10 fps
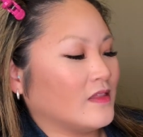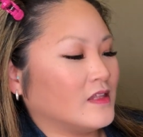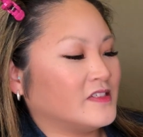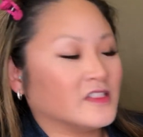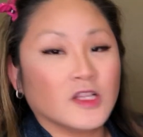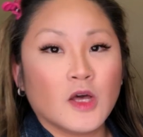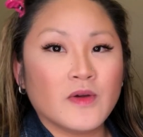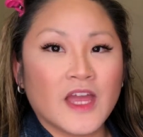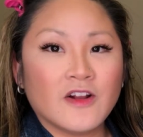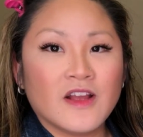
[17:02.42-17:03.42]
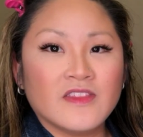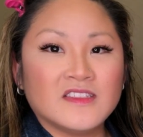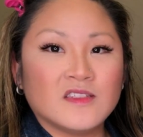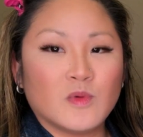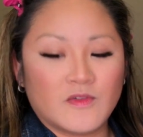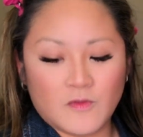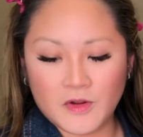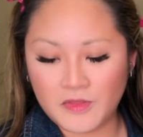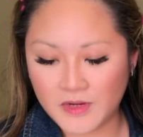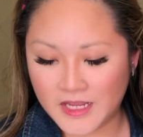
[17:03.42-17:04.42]
This is Glow Getter, and this is
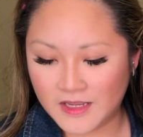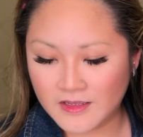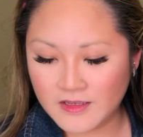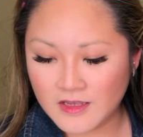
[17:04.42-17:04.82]
143.